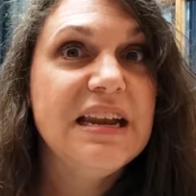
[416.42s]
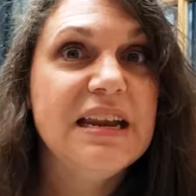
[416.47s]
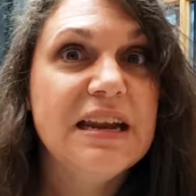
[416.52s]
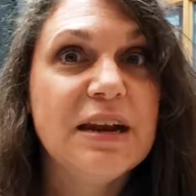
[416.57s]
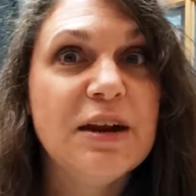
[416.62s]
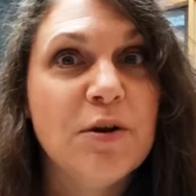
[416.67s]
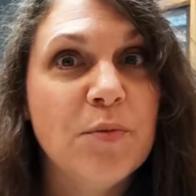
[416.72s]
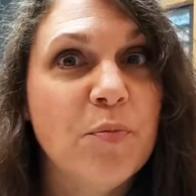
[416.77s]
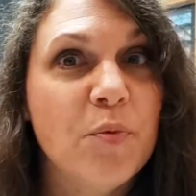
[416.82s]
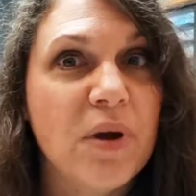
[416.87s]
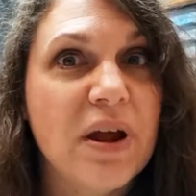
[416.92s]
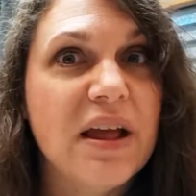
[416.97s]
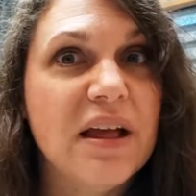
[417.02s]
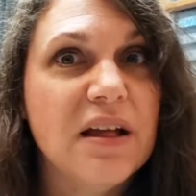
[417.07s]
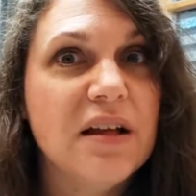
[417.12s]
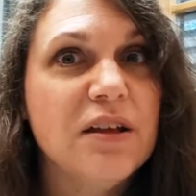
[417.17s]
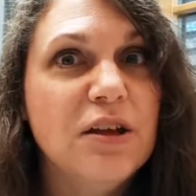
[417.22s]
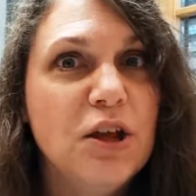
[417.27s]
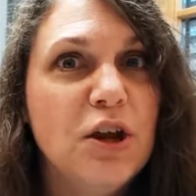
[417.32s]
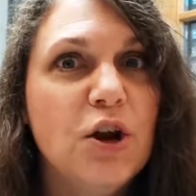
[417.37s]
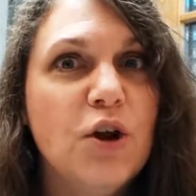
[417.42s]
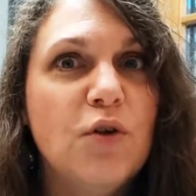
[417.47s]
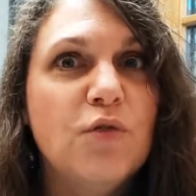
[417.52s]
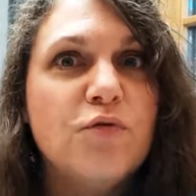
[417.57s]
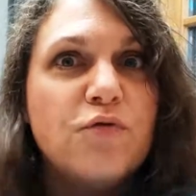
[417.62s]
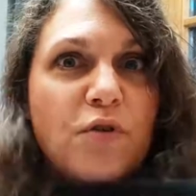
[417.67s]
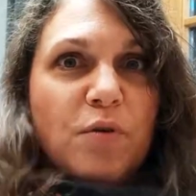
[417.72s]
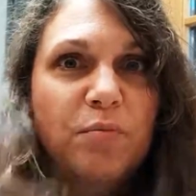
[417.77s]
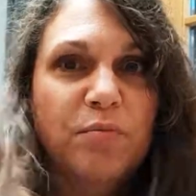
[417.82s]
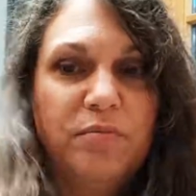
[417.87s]
needed a break, you know,
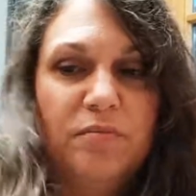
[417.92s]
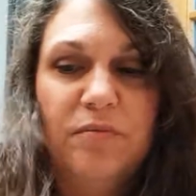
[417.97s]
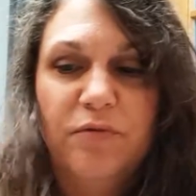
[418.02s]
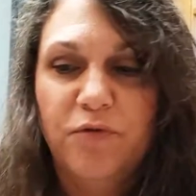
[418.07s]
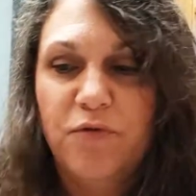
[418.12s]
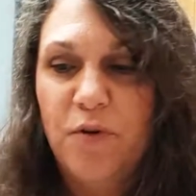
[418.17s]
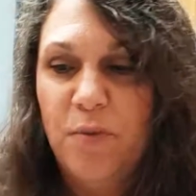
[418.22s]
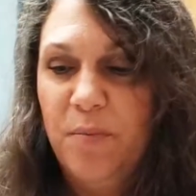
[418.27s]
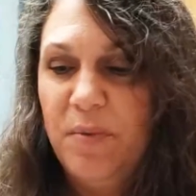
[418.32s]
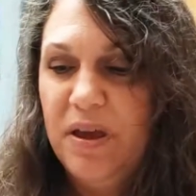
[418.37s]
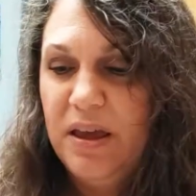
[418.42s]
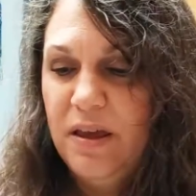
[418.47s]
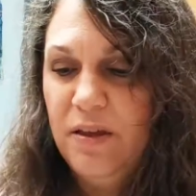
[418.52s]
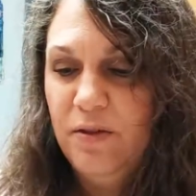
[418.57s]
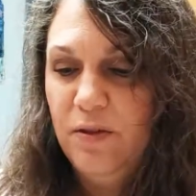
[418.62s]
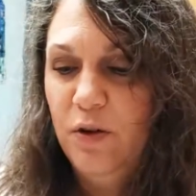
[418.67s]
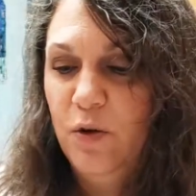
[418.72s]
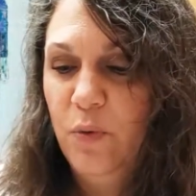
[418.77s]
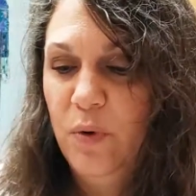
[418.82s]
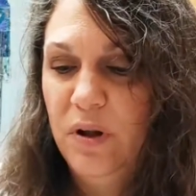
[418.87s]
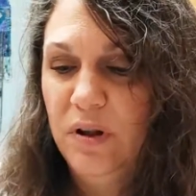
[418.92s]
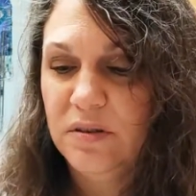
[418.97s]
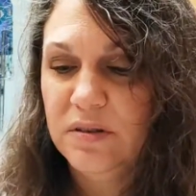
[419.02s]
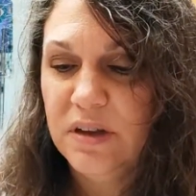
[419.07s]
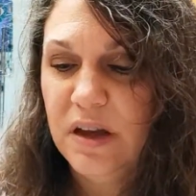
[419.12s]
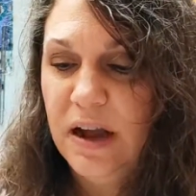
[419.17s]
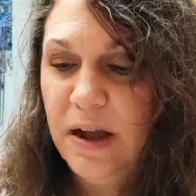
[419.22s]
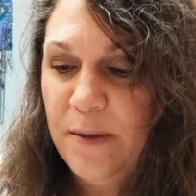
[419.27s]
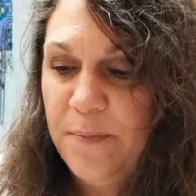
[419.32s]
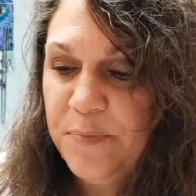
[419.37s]
from from making this quilt.
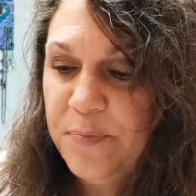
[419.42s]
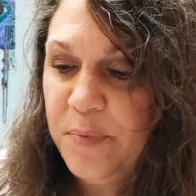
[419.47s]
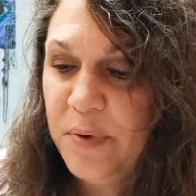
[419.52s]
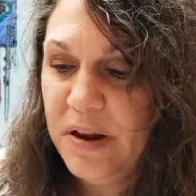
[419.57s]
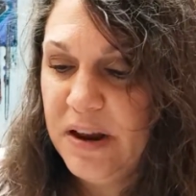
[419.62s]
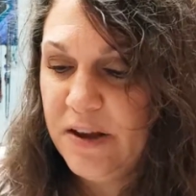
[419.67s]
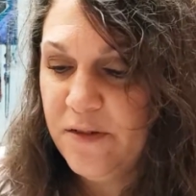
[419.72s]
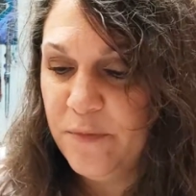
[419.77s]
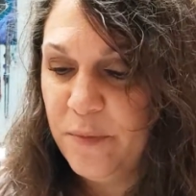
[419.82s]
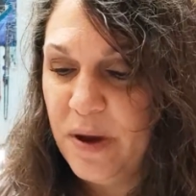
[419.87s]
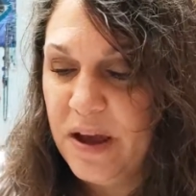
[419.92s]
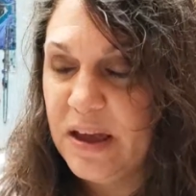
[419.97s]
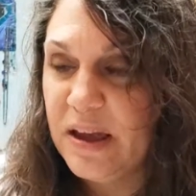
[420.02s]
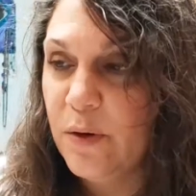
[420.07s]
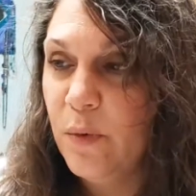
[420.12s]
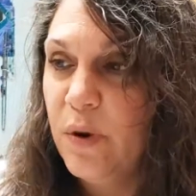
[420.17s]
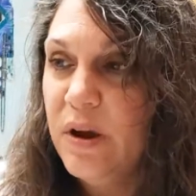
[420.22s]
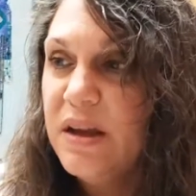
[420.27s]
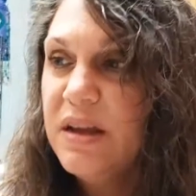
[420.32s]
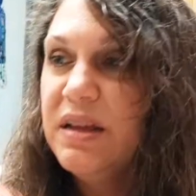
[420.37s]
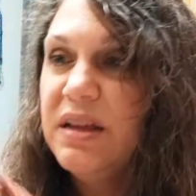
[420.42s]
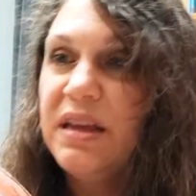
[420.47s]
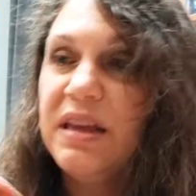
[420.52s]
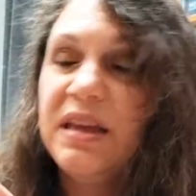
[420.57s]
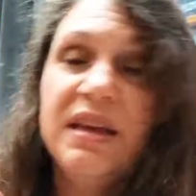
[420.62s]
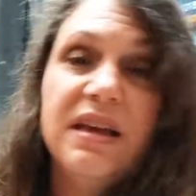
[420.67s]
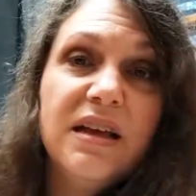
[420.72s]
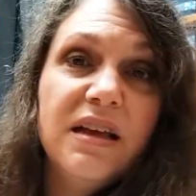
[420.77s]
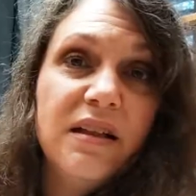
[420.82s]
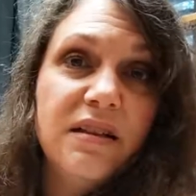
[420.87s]
Um, but if my quit
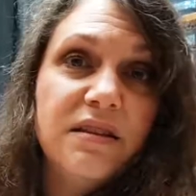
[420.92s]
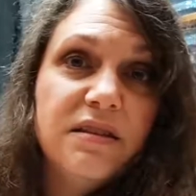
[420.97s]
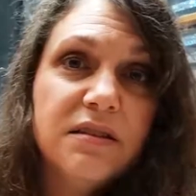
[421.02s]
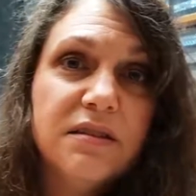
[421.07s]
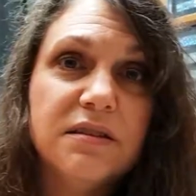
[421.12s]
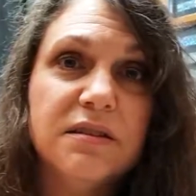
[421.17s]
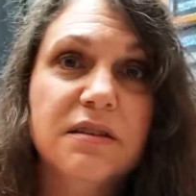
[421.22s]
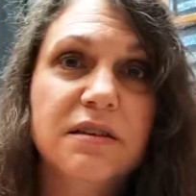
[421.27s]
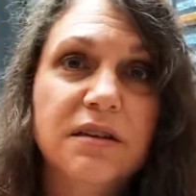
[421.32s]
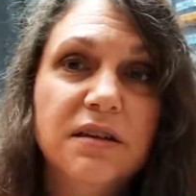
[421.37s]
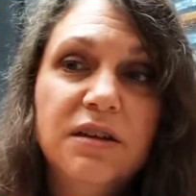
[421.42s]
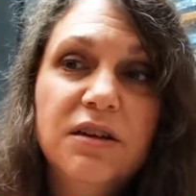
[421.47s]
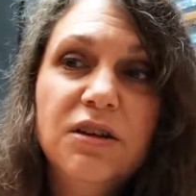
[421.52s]
kids